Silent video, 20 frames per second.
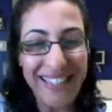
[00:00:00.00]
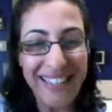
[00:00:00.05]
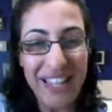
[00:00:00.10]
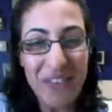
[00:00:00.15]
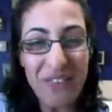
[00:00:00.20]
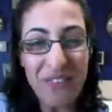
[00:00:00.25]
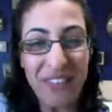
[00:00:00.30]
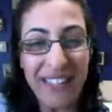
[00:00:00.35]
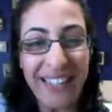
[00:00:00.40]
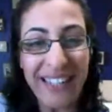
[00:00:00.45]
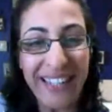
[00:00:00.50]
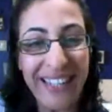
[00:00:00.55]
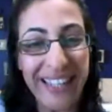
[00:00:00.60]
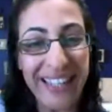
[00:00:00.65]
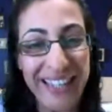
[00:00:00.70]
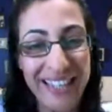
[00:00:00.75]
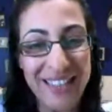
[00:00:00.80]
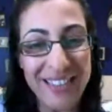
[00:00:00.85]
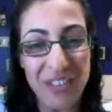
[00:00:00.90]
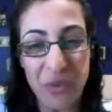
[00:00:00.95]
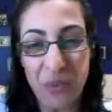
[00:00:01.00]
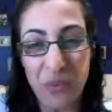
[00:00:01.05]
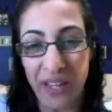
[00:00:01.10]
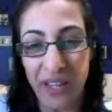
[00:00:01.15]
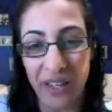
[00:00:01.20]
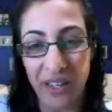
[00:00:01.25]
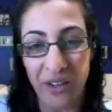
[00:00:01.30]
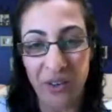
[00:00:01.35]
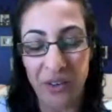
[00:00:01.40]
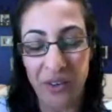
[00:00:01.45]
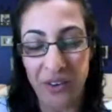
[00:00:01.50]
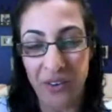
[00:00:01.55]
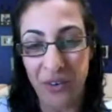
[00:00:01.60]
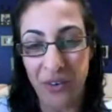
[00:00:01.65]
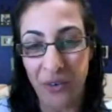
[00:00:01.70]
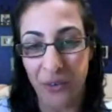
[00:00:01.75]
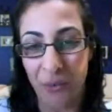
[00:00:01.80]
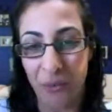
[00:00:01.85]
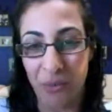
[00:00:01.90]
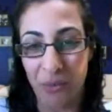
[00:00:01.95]
definitely eats away
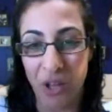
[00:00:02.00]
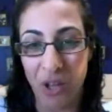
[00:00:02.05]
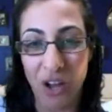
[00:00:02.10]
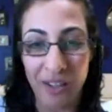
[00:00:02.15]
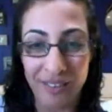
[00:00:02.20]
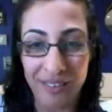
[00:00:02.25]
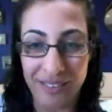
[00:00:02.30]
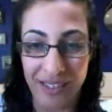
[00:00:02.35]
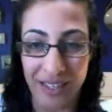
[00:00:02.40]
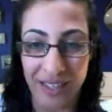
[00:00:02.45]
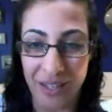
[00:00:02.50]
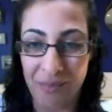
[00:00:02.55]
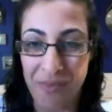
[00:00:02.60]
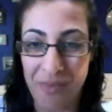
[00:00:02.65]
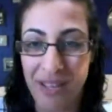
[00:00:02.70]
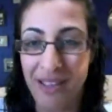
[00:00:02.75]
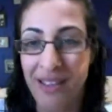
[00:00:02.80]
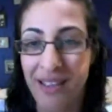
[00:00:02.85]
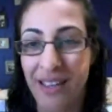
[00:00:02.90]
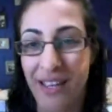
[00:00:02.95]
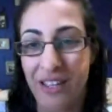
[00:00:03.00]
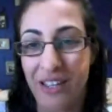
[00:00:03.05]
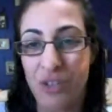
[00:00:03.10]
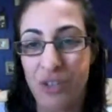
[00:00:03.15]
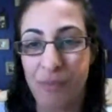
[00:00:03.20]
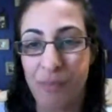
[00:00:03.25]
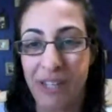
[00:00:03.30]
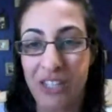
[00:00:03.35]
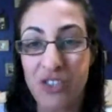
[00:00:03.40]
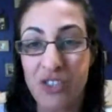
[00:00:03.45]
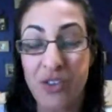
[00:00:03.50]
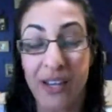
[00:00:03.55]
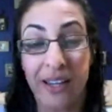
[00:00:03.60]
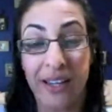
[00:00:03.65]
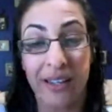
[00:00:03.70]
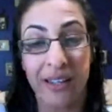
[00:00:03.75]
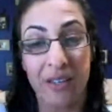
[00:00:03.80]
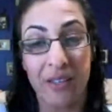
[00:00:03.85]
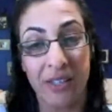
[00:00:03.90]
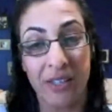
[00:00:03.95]
her block time, and she might
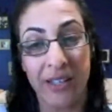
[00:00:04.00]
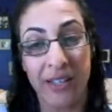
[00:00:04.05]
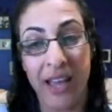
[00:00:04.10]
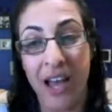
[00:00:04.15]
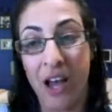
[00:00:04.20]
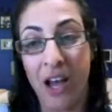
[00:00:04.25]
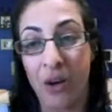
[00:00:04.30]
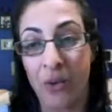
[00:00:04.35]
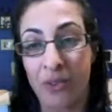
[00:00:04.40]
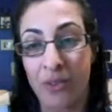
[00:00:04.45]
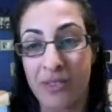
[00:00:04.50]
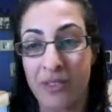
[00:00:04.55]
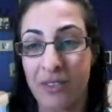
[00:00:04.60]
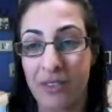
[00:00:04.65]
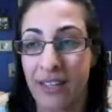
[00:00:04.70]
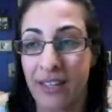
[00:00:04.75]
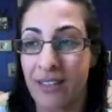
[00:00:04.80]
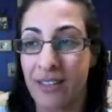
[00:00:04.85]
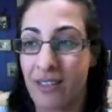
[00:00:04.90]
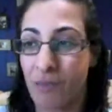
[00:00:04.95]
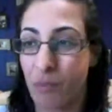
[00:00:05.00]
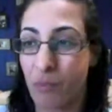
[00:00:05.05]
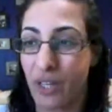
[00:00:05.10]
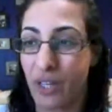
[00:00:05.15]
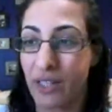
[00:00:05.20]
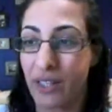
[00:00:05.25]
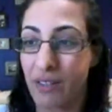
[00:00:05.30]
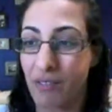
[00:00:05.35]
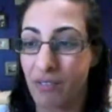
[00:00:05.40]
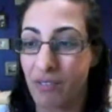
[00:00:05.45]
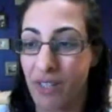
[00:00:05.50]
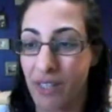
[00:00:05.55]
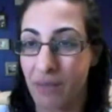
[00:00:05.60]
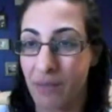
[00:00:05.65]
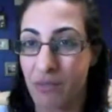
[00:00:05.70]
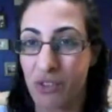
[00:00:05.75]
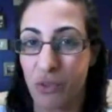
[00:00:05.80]
try leaving the house, get some productive time.